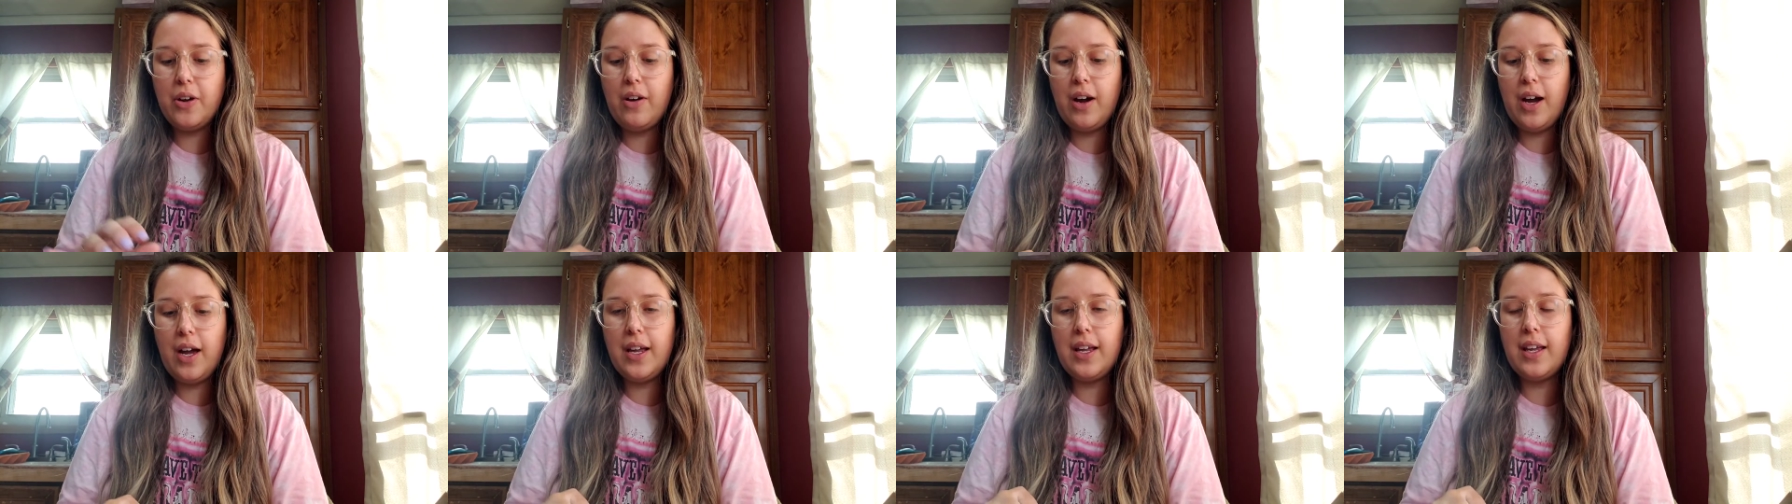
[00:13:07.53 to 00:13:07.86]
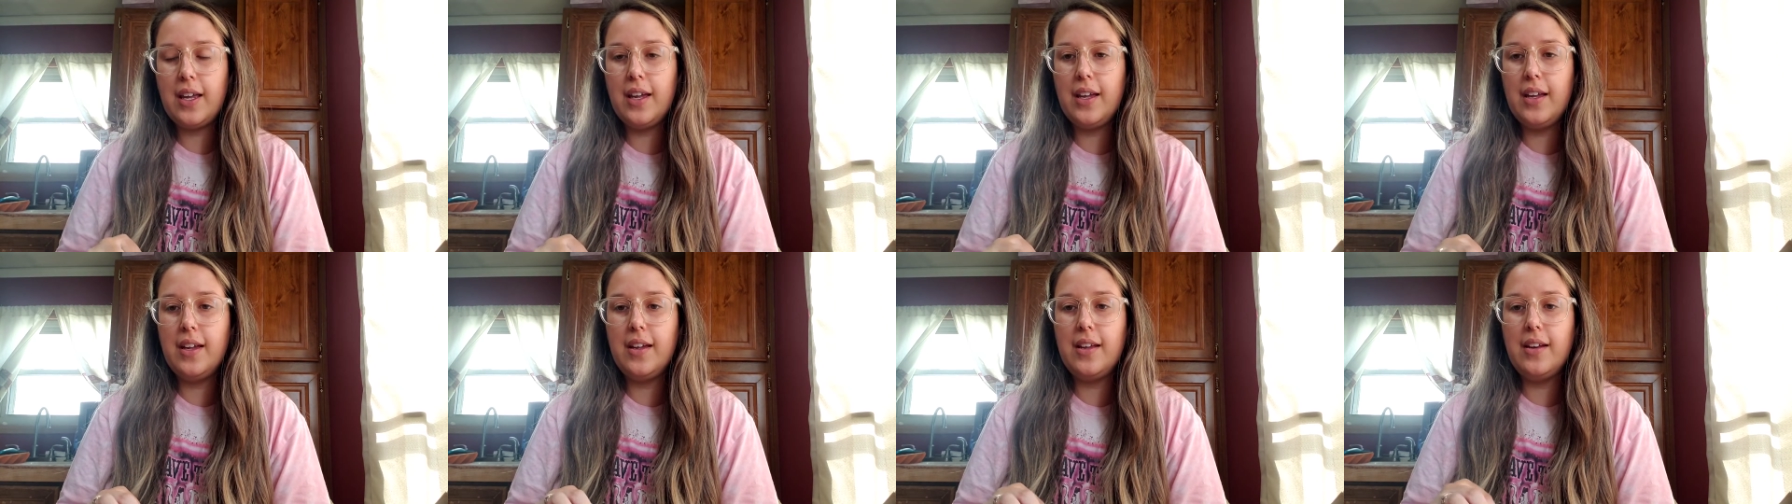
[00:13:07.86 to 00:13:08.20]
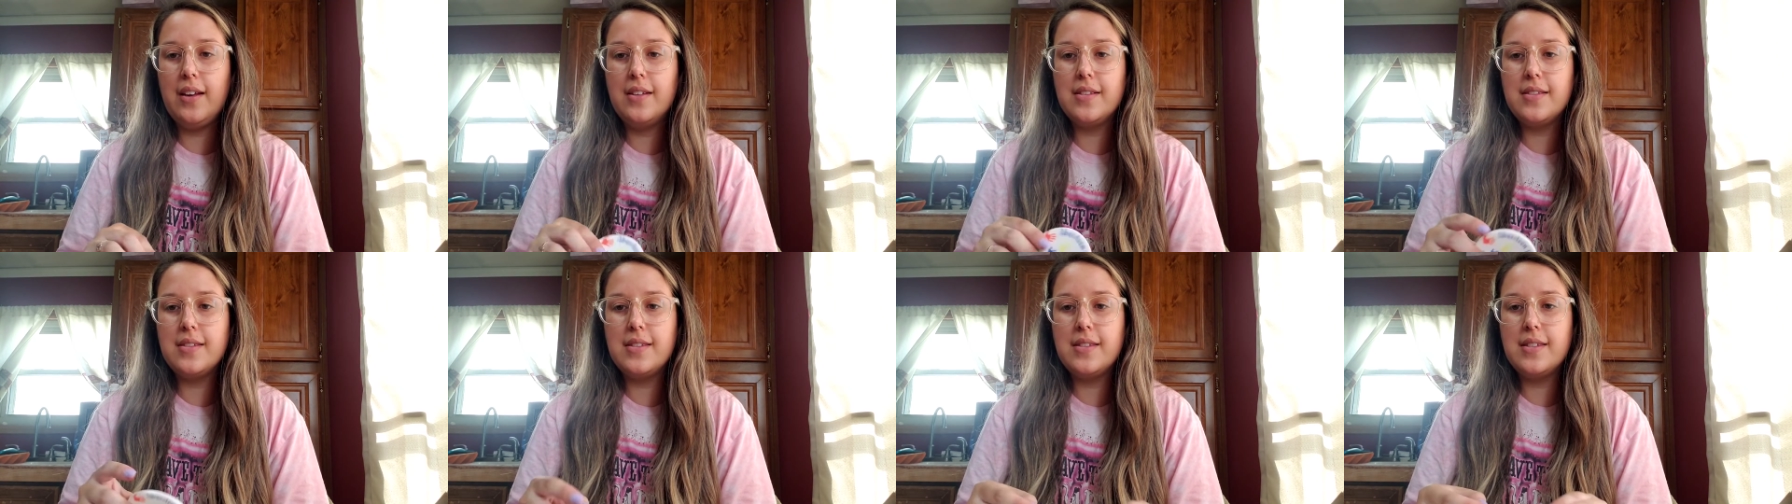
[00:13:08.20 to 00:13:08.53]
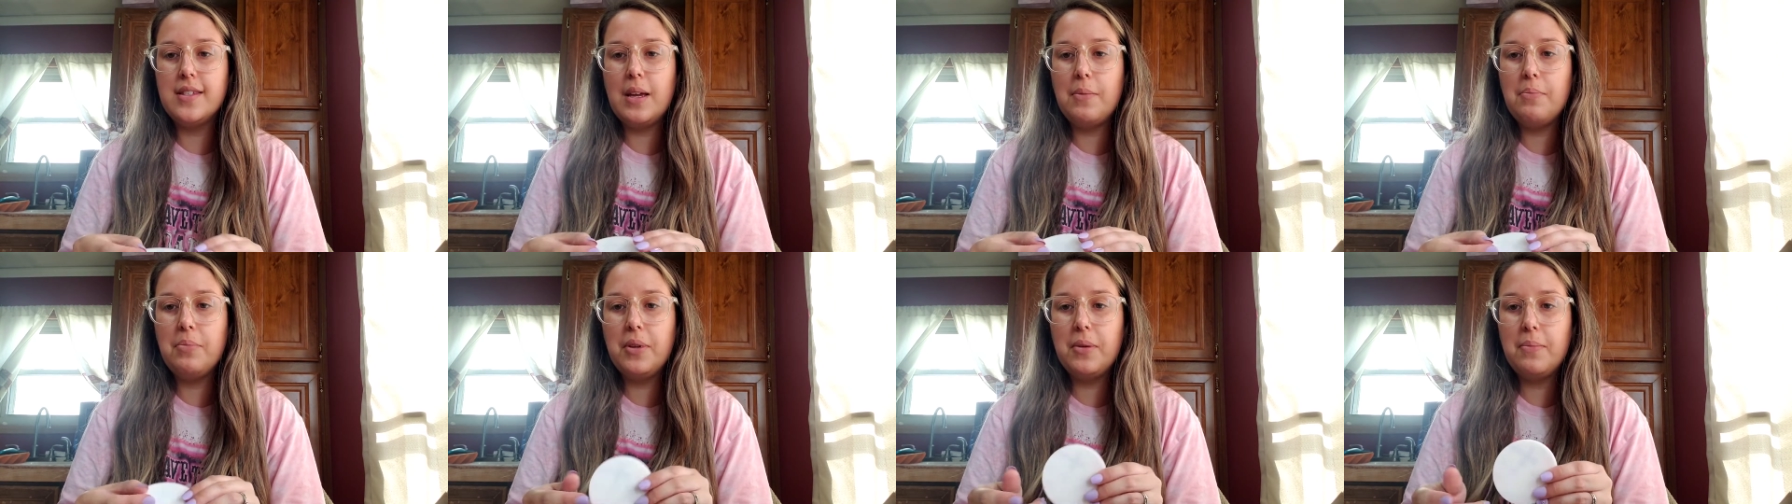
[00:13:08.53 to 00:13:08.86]
I can
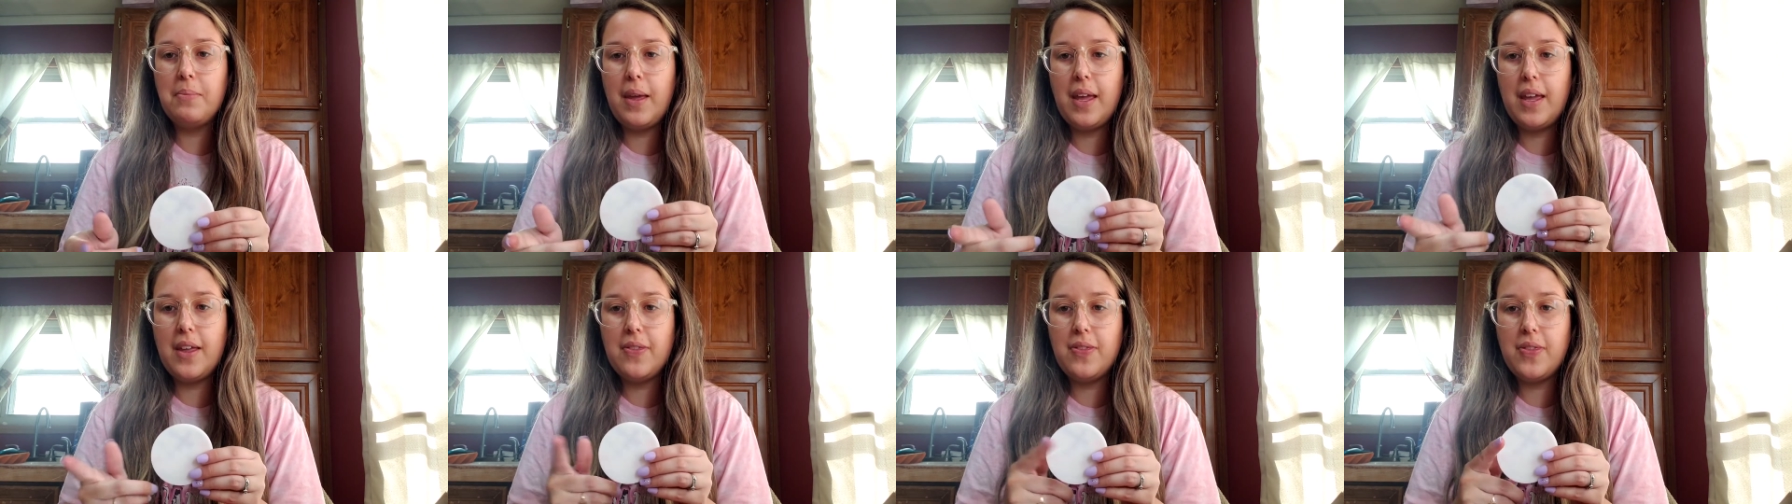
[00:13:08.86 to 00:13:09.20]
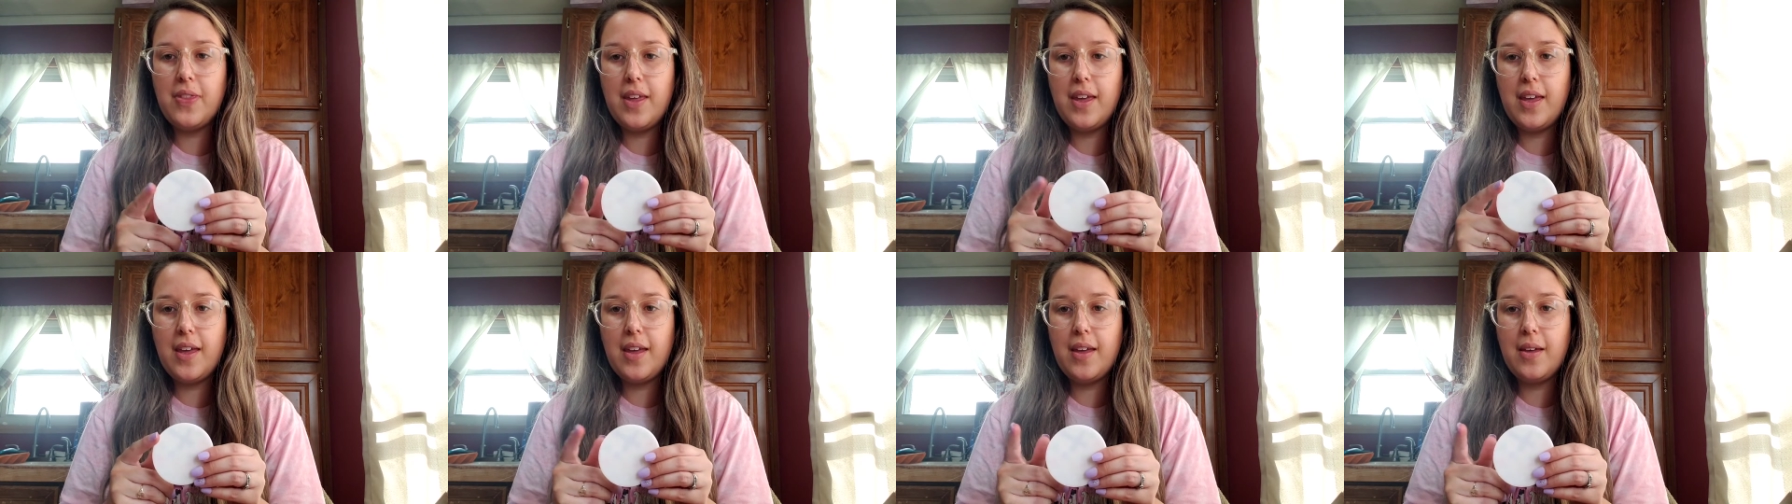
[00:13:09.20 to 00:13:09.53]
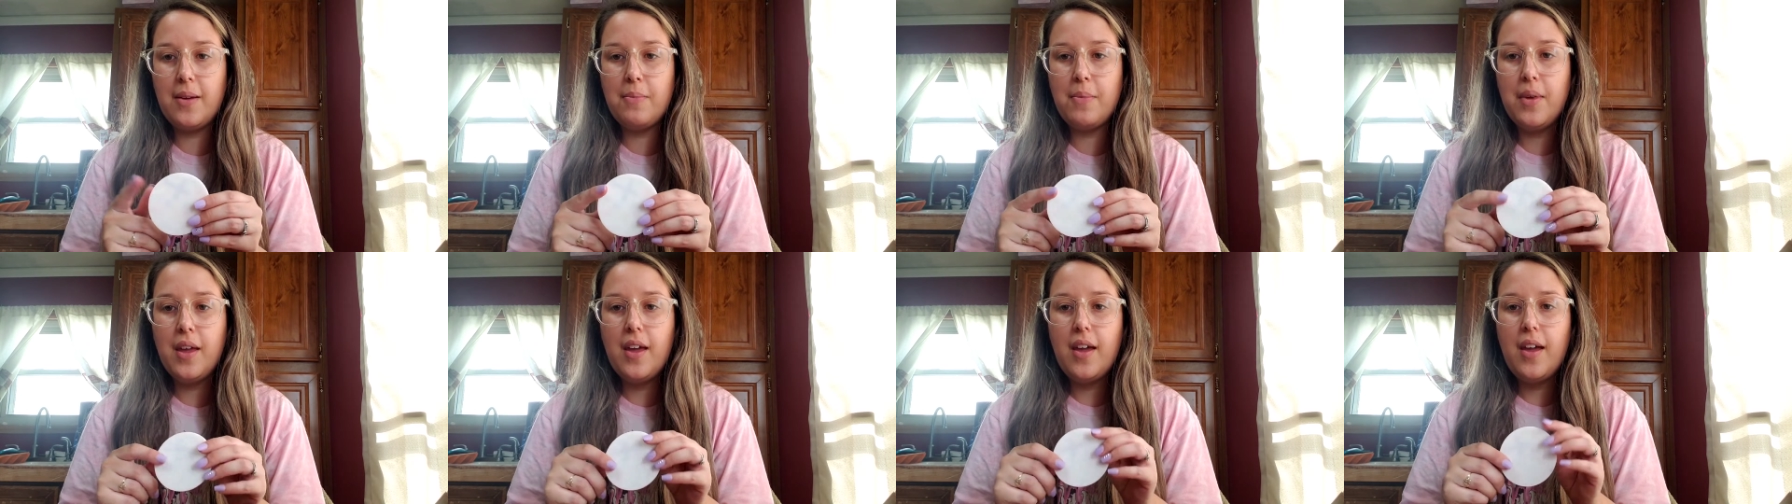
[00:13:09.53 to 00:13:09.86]
sublimate them.